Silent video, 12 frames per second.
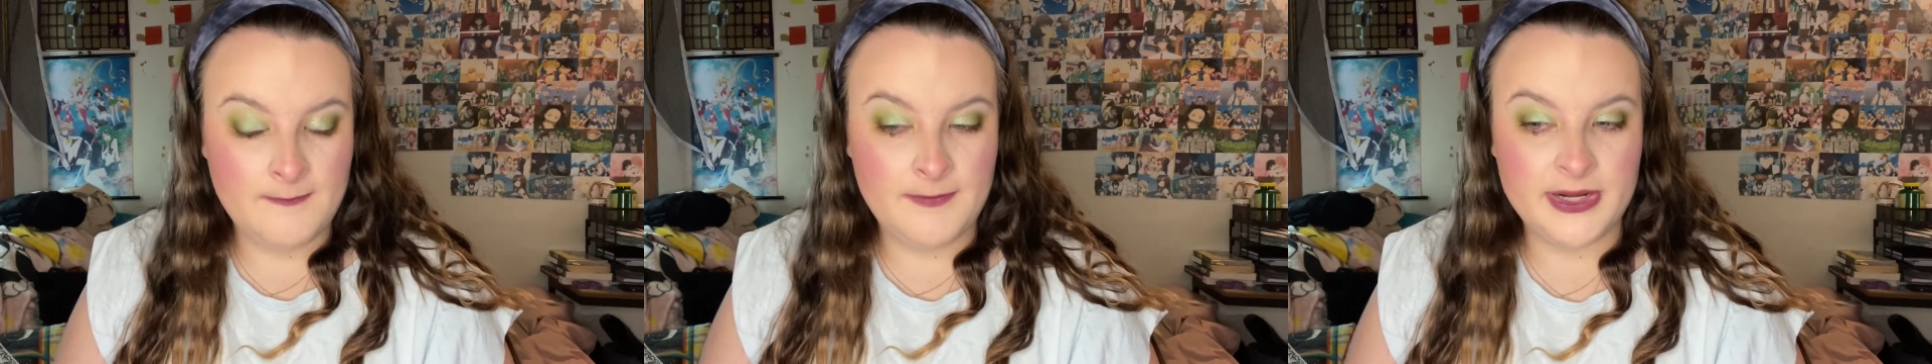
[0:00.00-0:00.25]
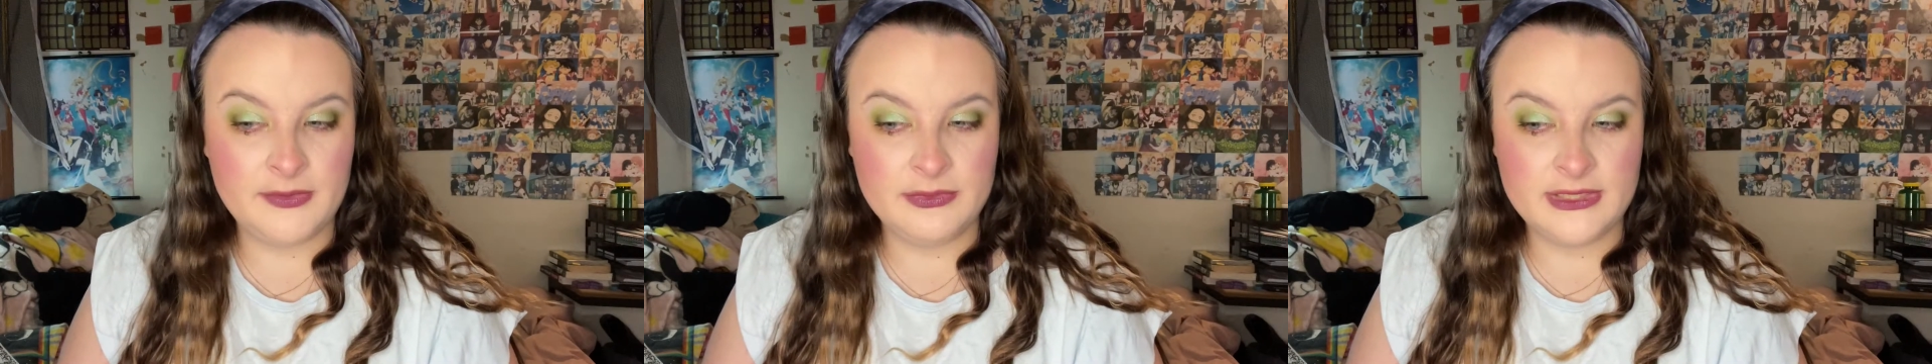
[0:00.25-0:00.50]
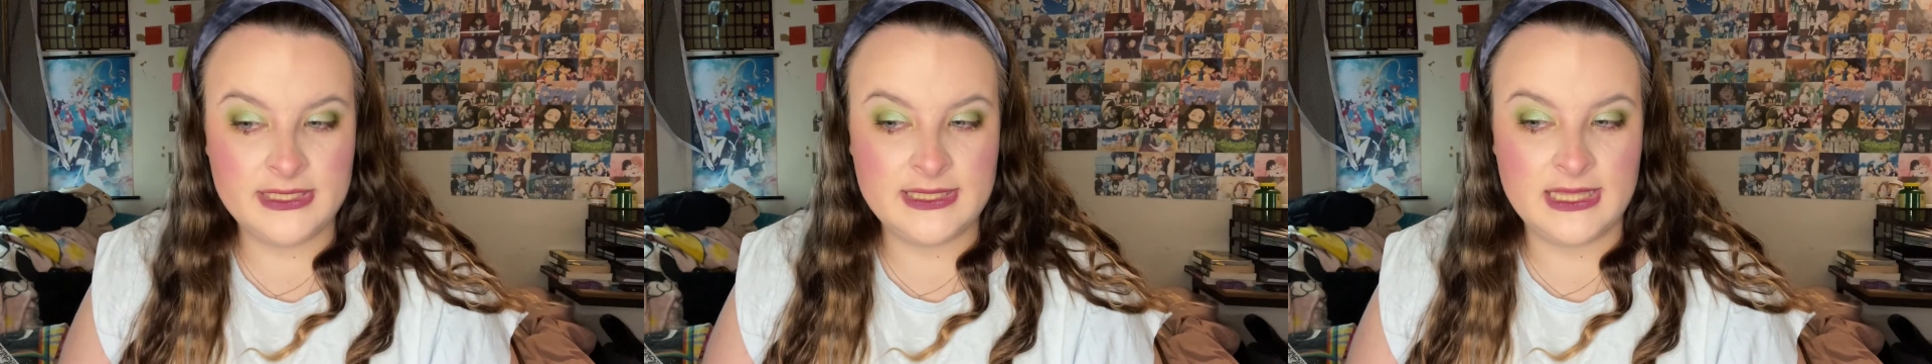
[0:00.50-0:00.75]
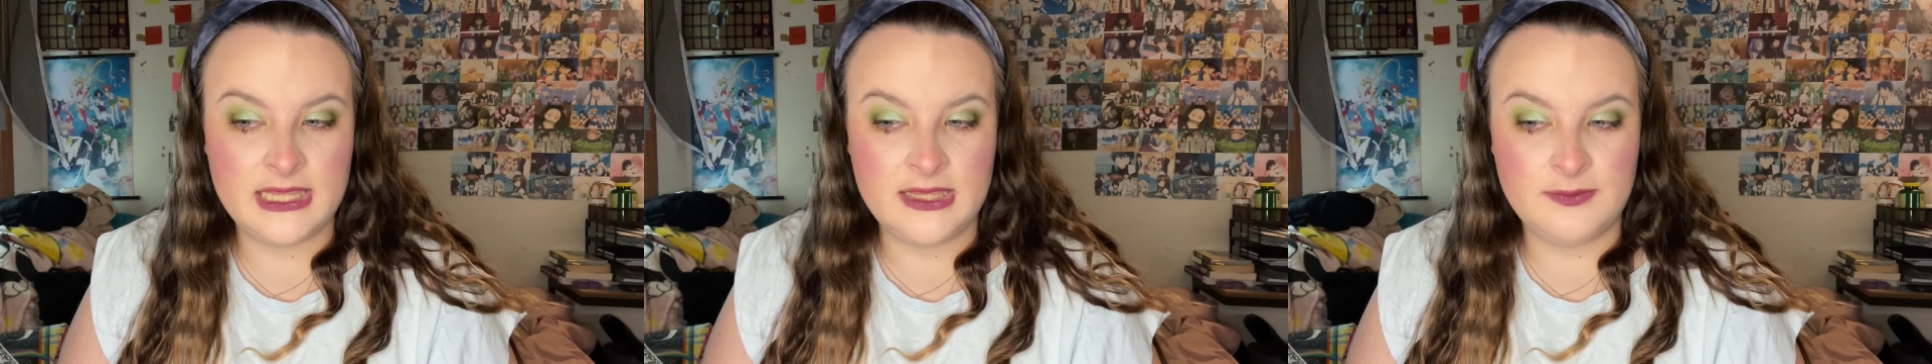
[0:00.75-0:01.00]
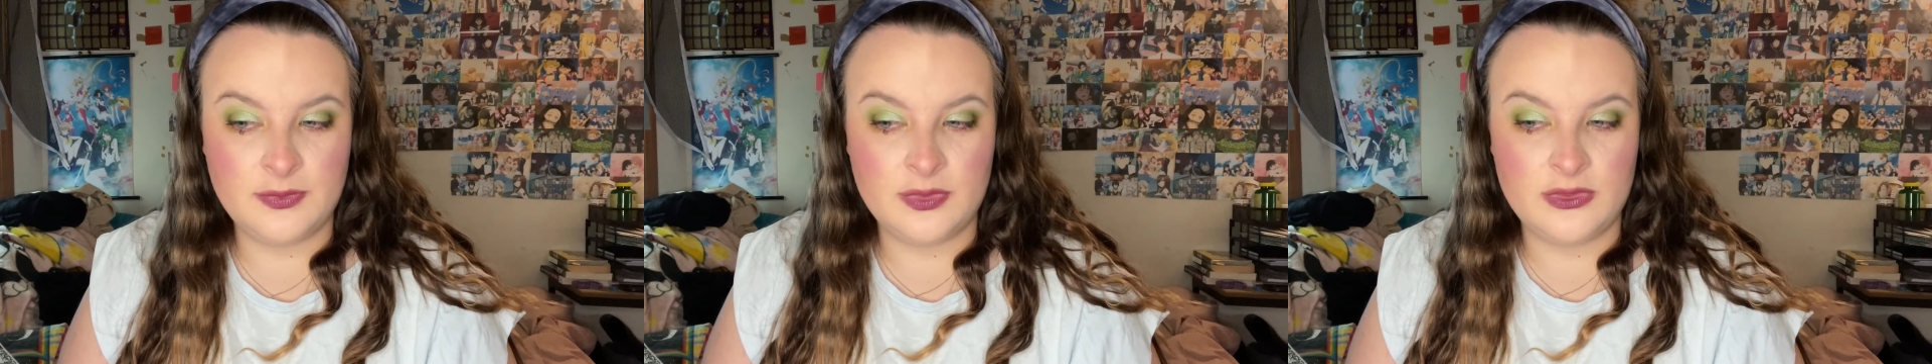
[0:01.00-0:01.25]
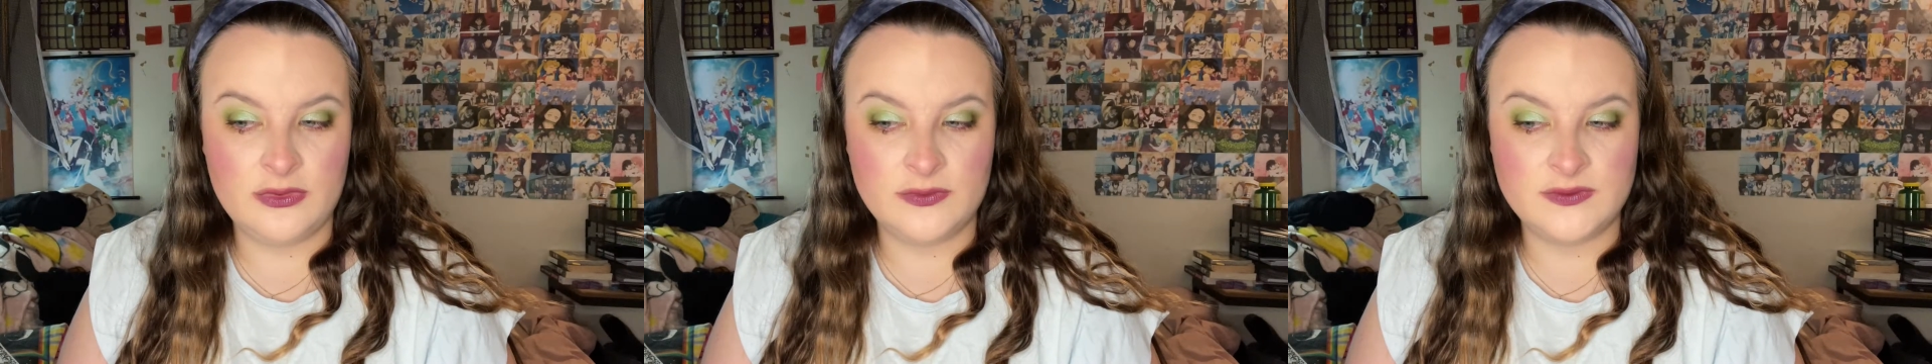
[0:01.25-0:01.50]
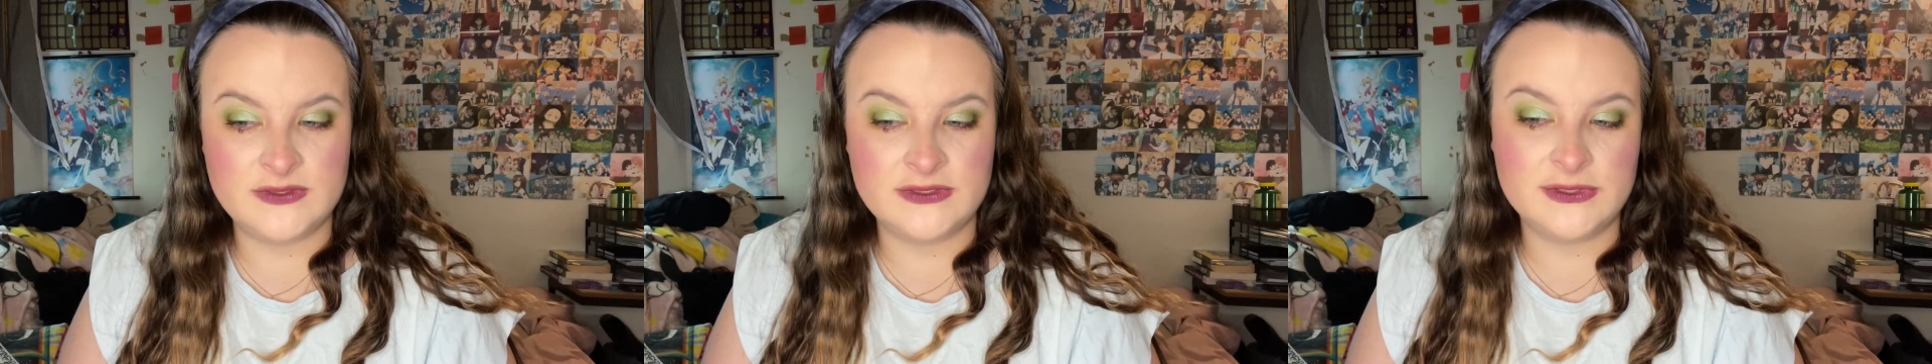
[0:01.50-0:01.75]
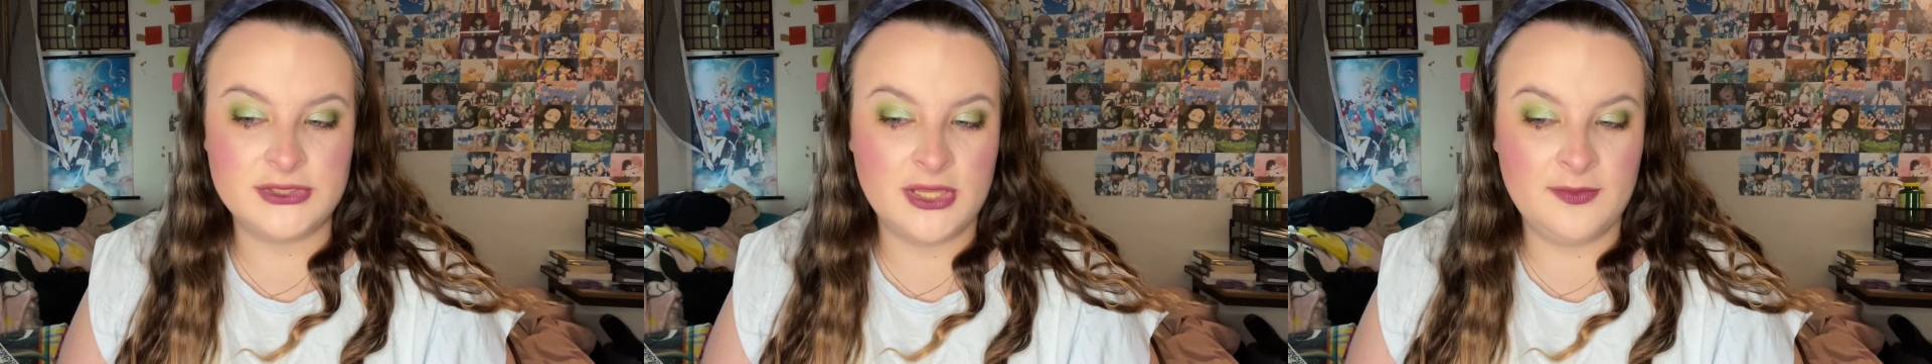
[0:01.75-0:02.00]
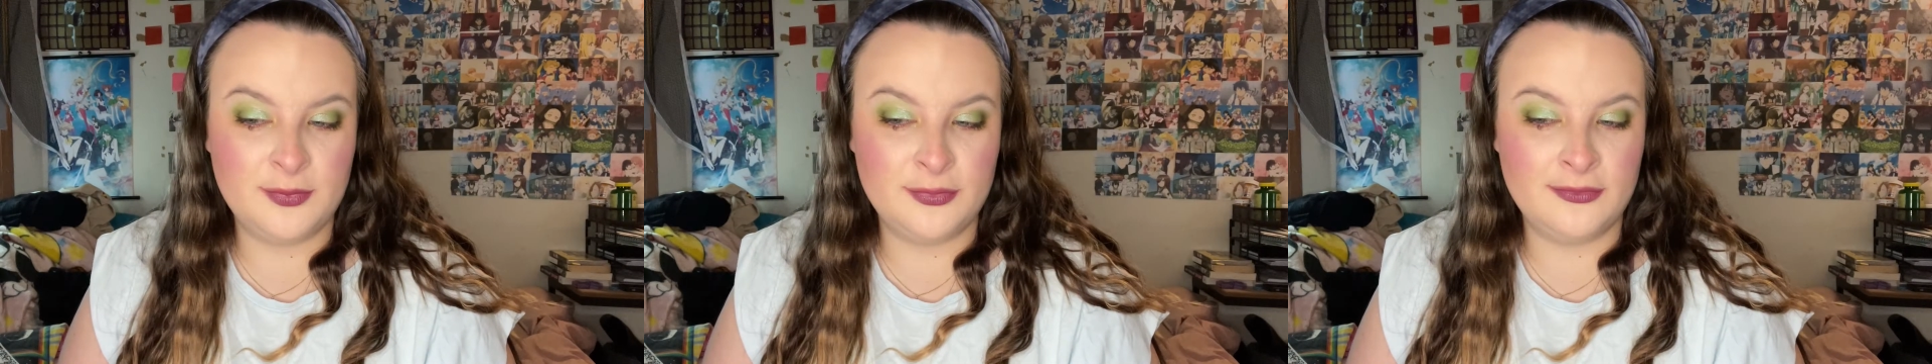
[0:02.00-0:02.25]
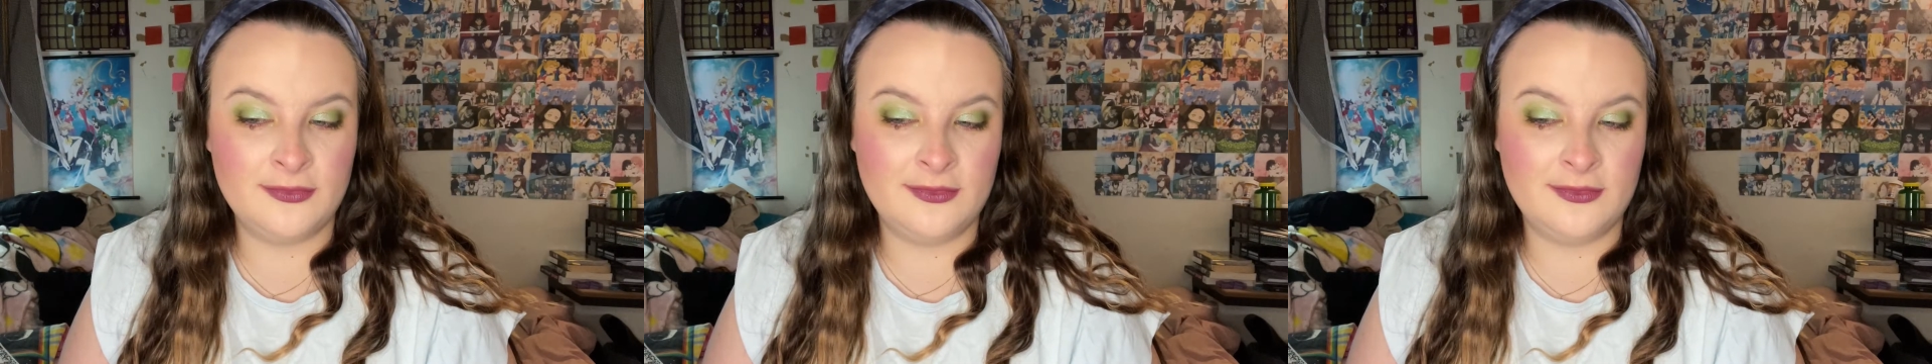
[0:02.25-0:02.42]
But I would like to keep the usage up,